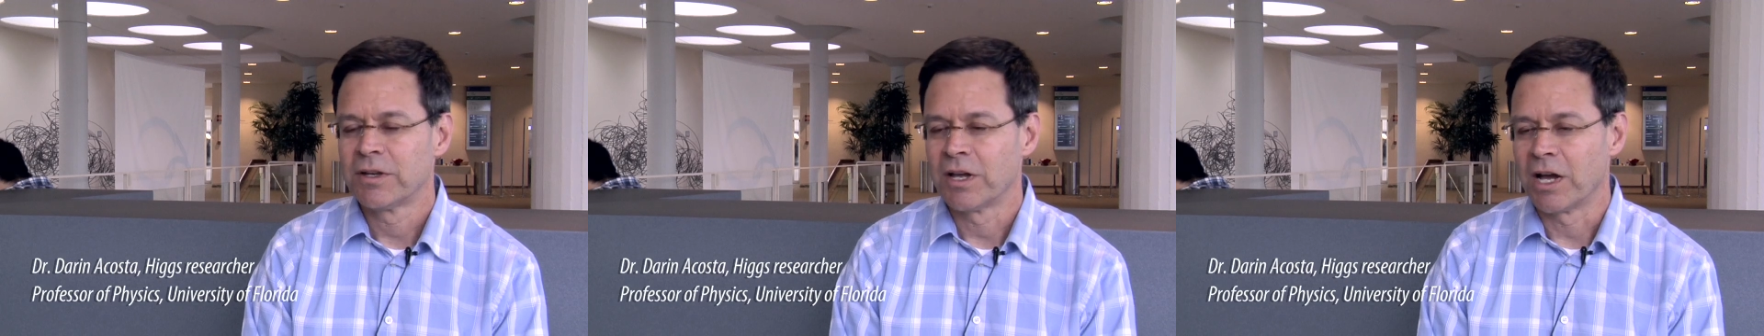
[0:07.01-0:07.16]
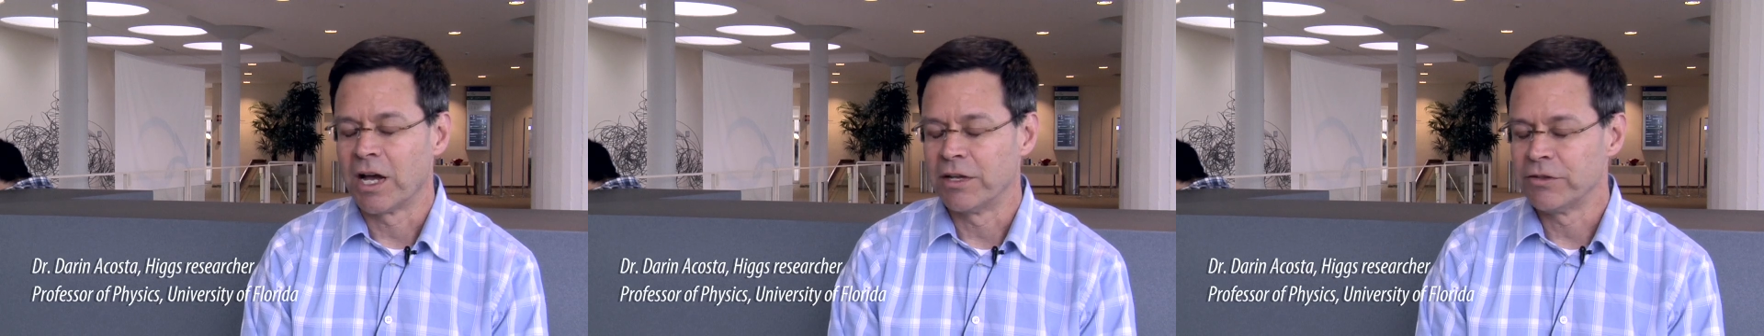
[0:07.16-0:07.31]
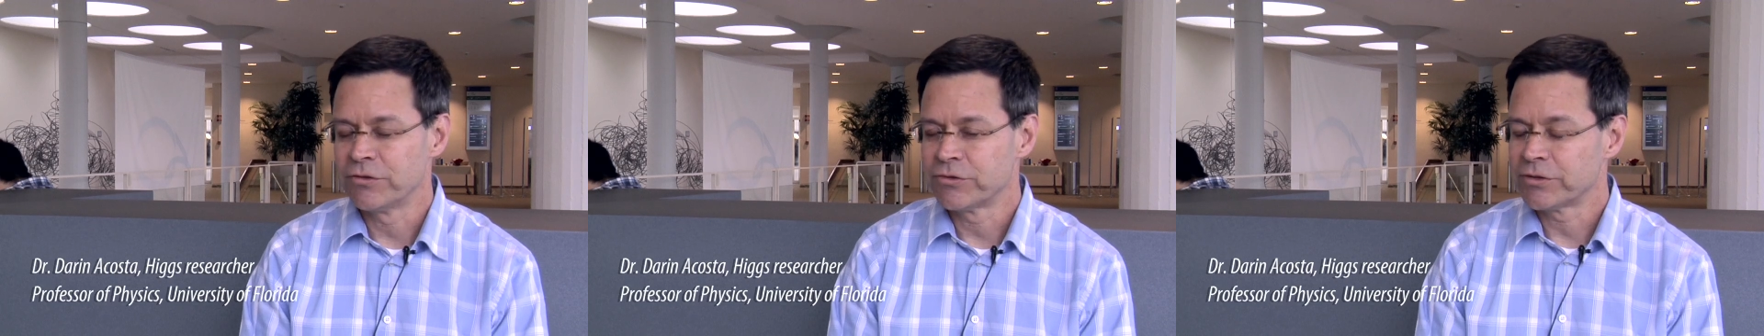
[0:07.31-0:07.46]

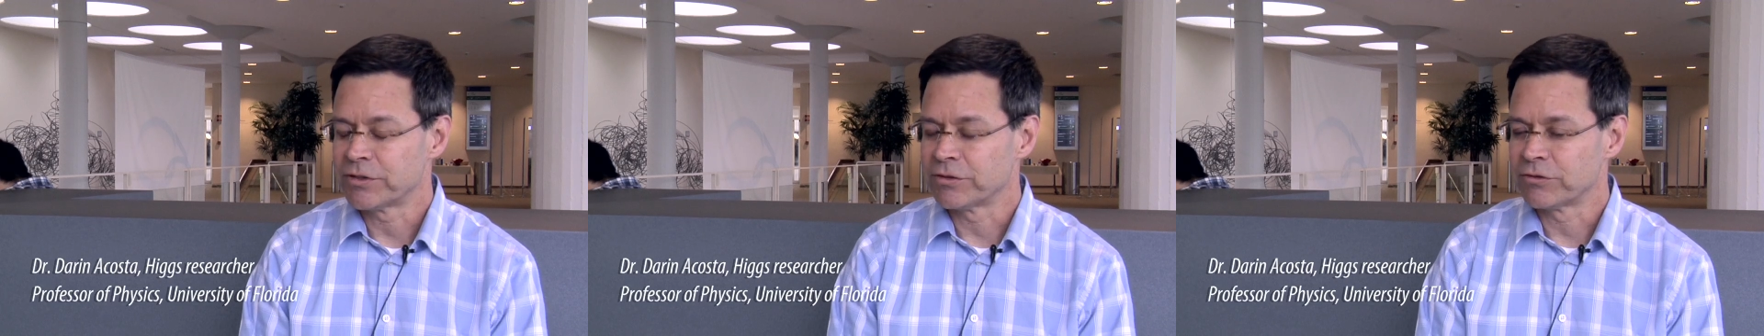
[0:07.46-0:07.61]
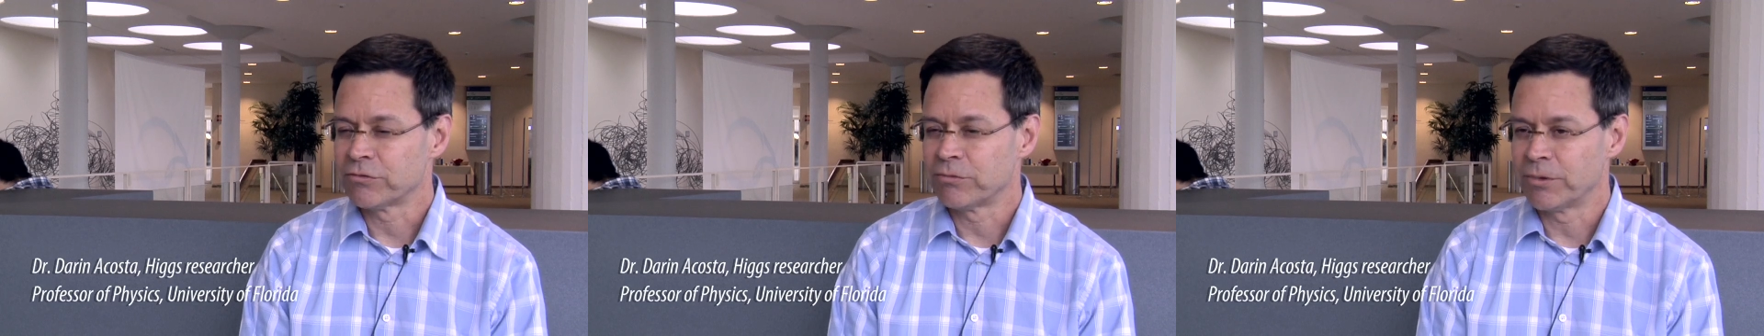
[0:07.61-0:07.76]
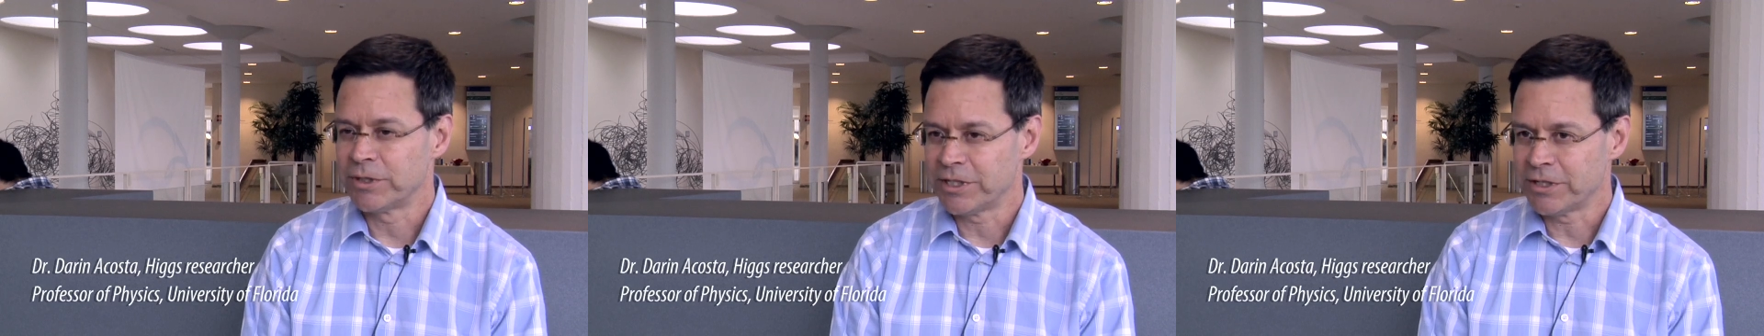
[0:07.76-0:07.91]

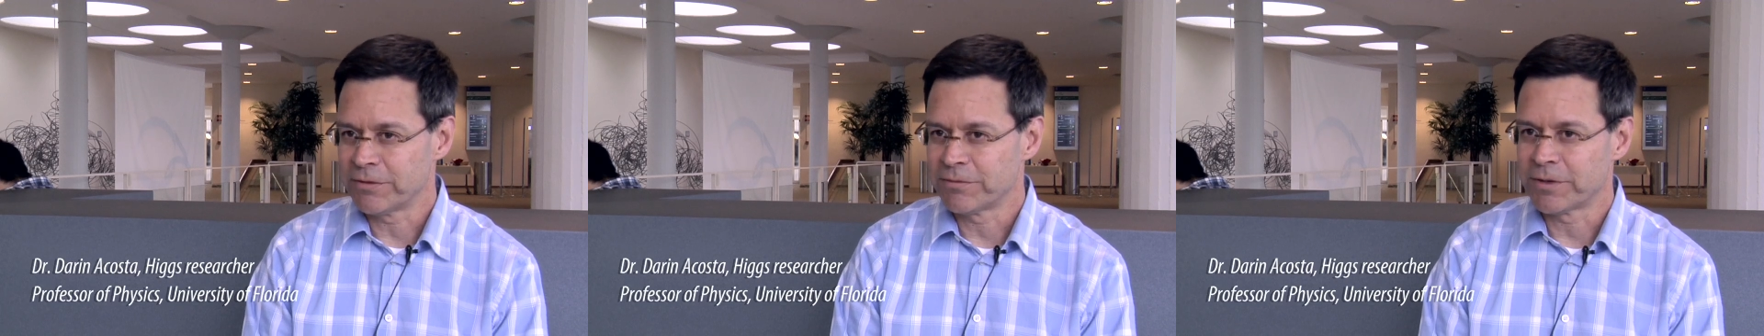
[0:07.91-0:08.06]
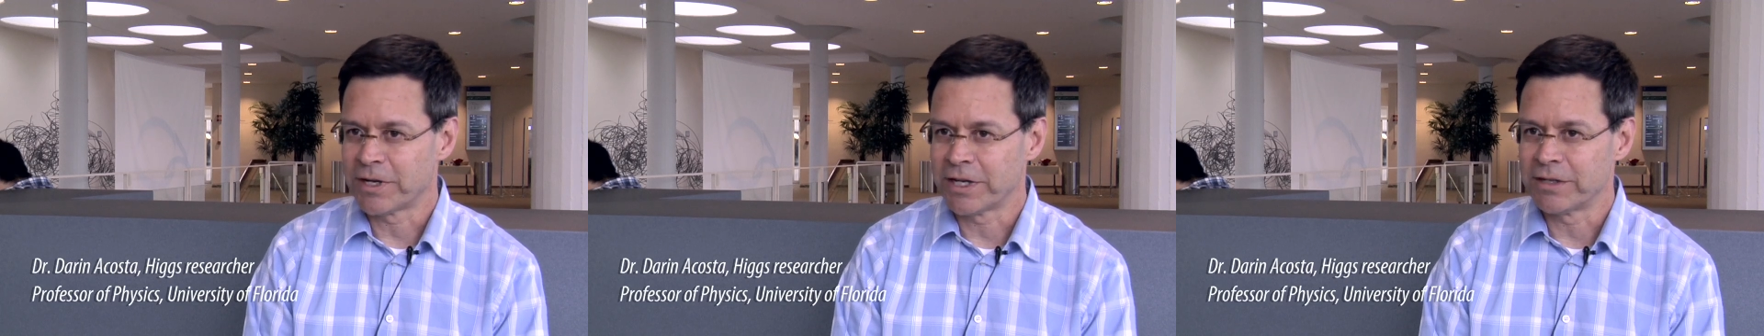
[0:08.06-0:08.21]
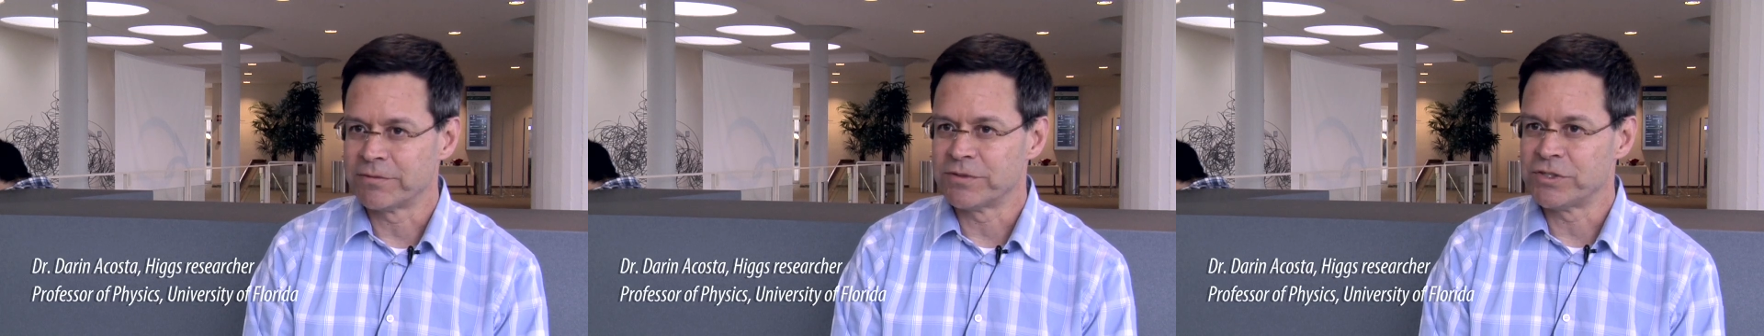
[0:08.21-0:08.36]

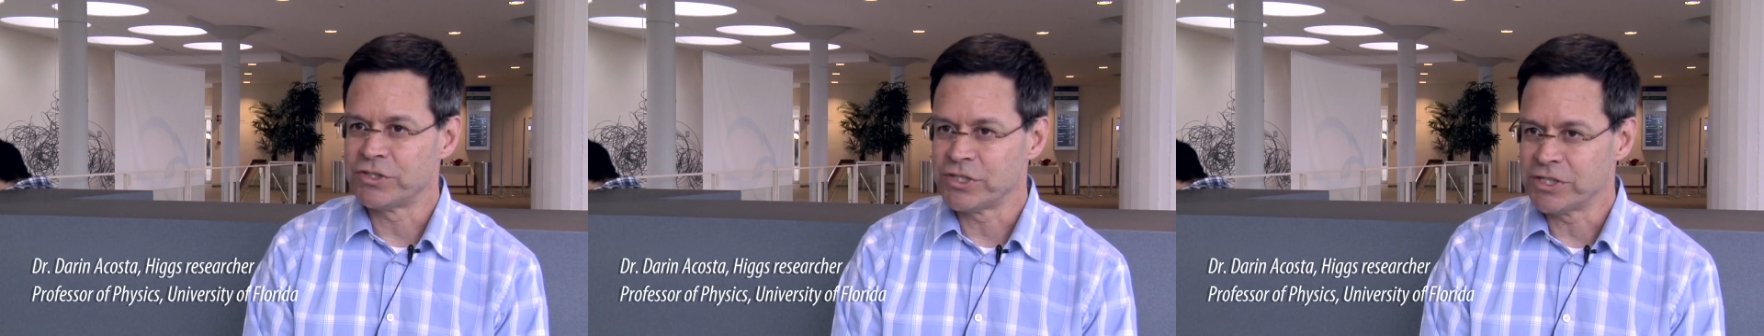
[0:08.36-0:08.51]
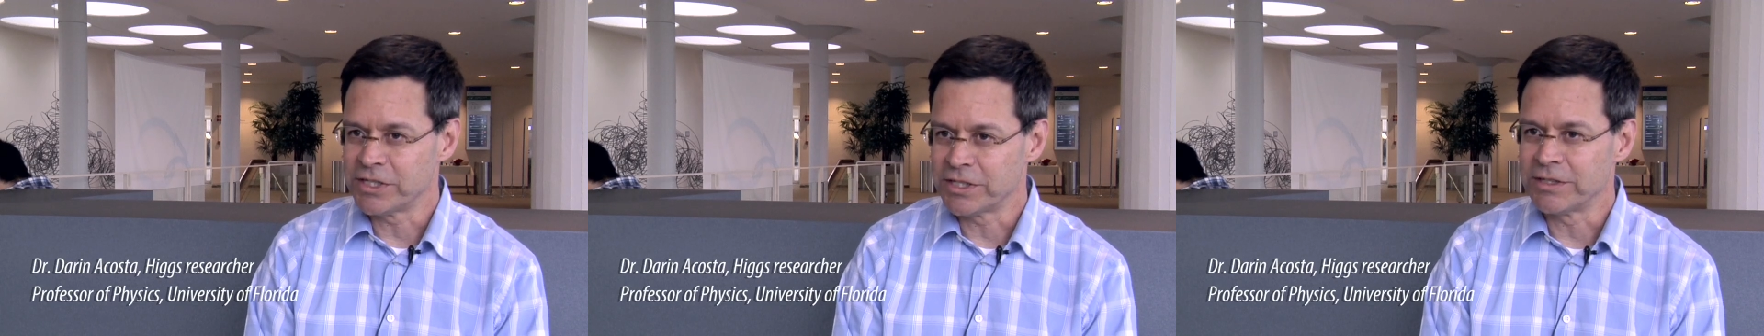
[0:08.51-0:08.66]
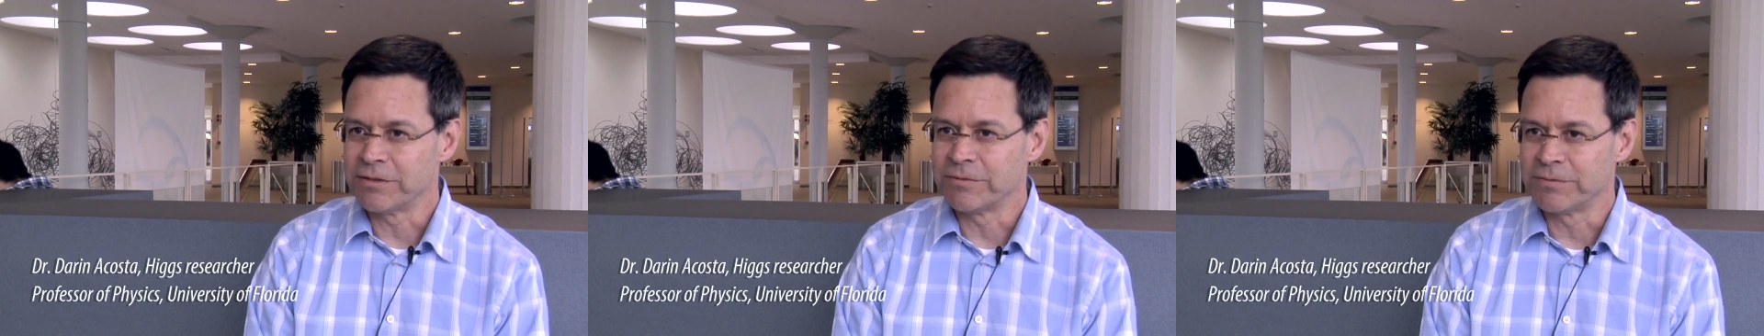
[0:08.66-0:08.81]
125
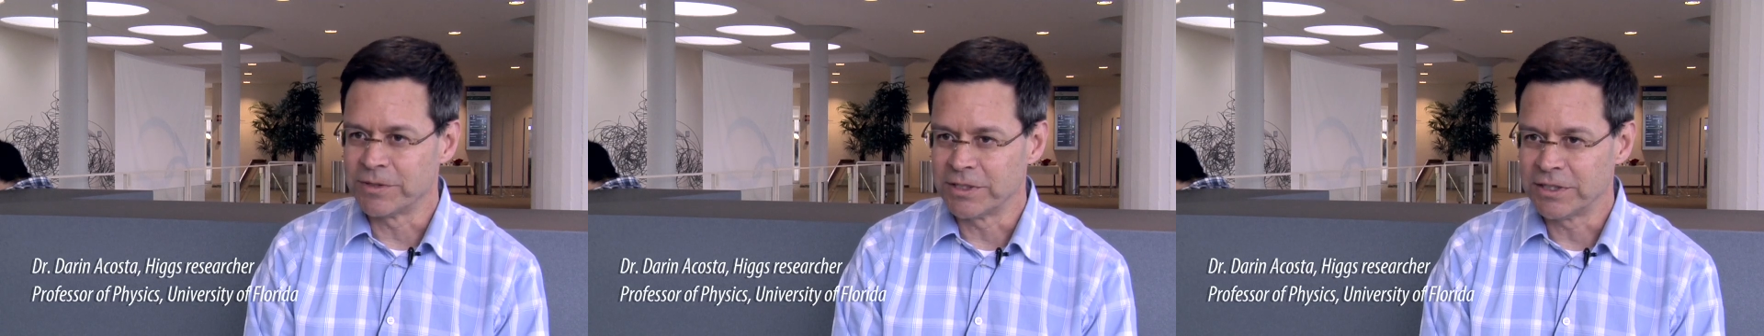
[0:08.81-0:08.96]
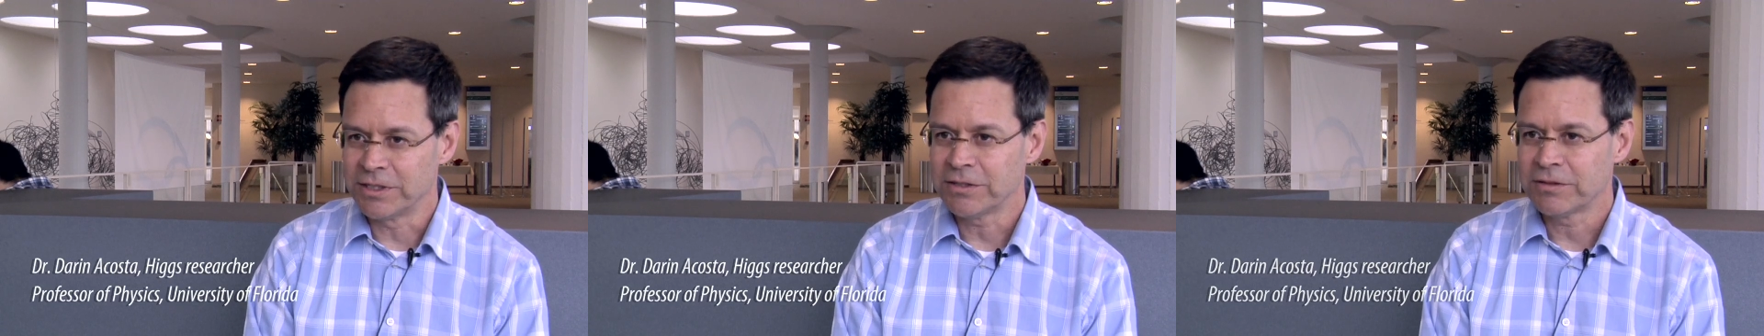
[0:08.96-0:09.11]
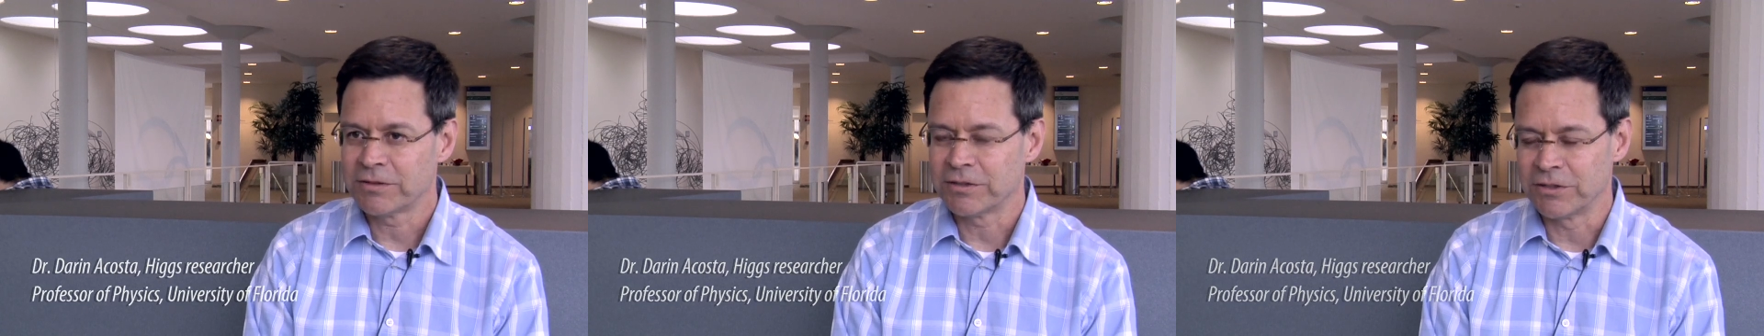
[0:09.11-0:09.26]
GeV.